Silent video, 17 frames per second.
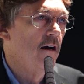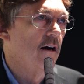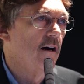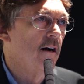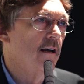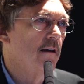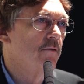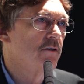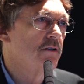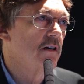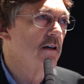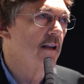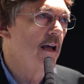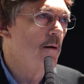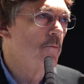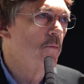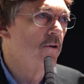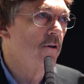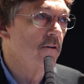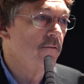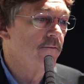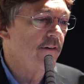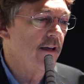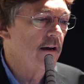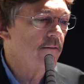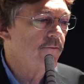It was a
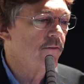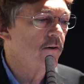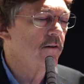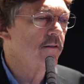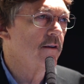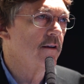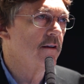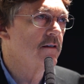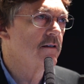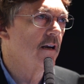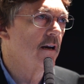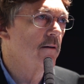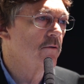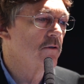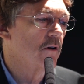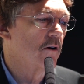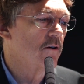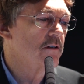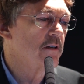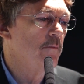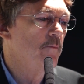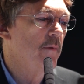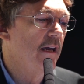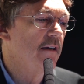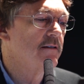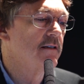collaborative effort. The study was largely
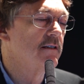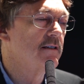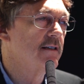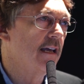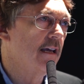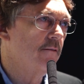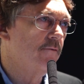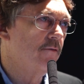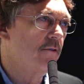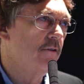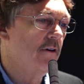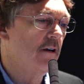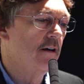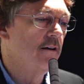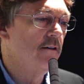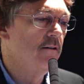based at Stanford